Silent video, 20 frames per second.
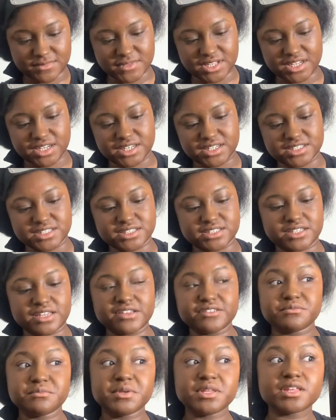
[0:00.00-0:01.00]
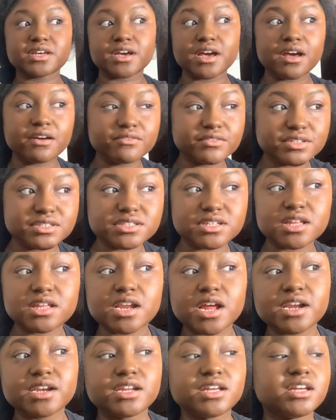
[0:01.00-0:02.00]
And it just gives me the coverage that
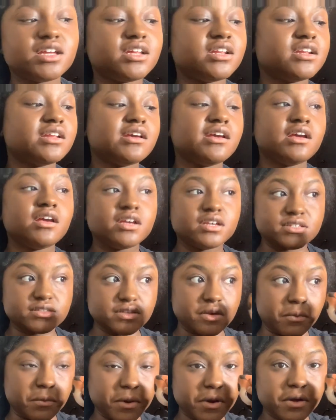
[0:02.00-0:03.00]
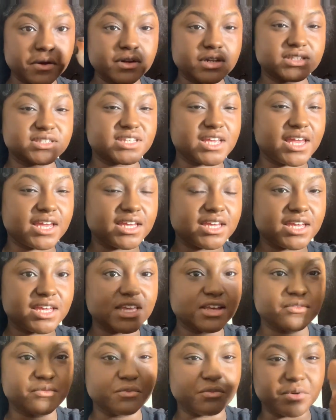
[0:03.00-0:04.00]
I need. So we're going to take it
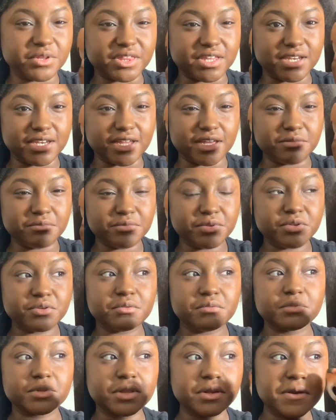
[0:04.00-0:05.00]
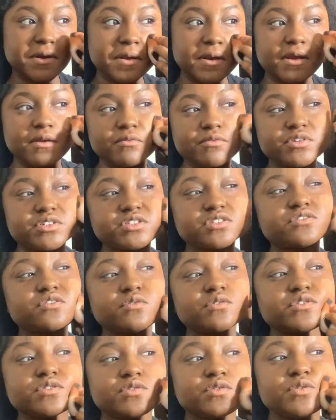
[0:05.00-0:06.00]
with a damp beauty blender, and we're just
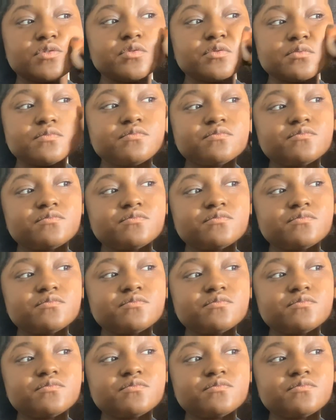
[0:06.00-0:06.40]
going to